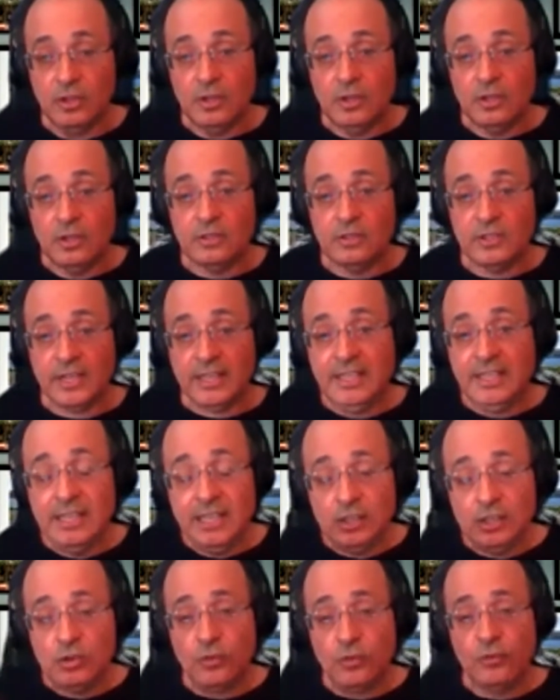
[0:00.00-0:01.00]
the
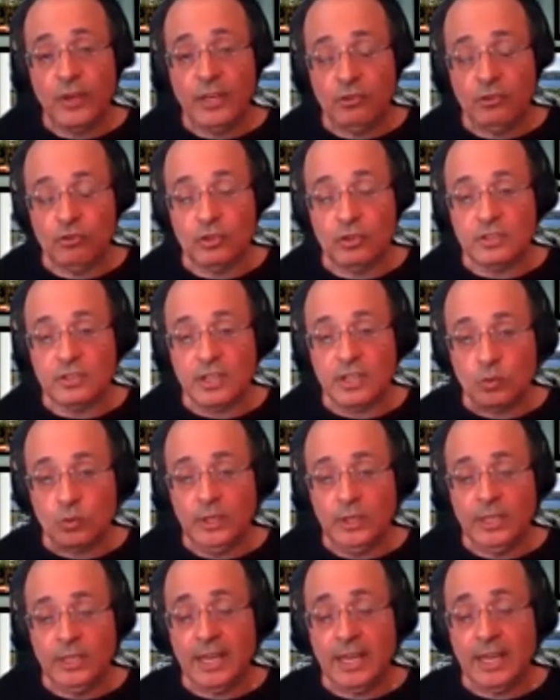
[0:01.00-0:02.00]
key innovations that
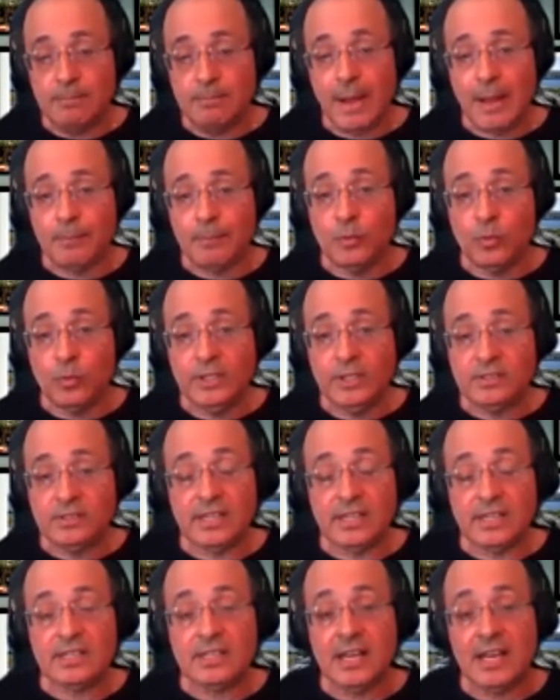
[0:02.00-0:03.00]
we came up with
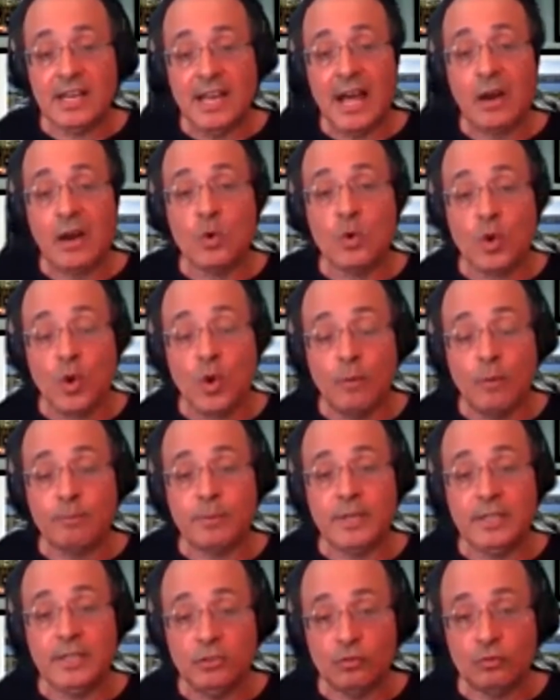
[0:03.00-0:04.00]
that allow
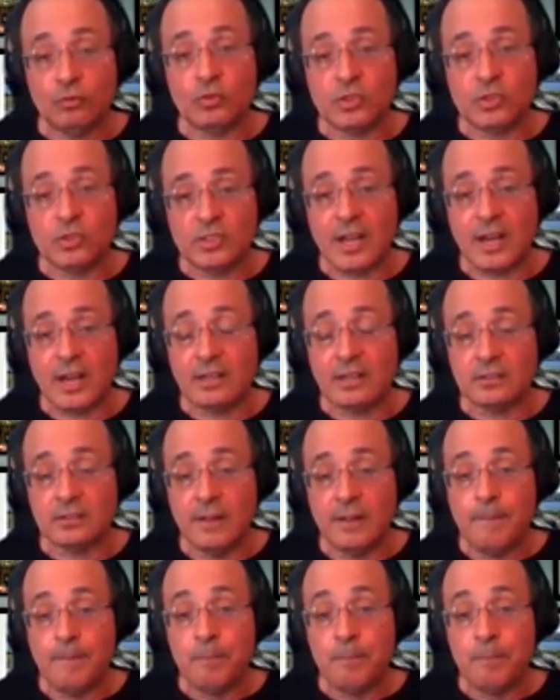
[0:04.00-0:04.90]
companies to start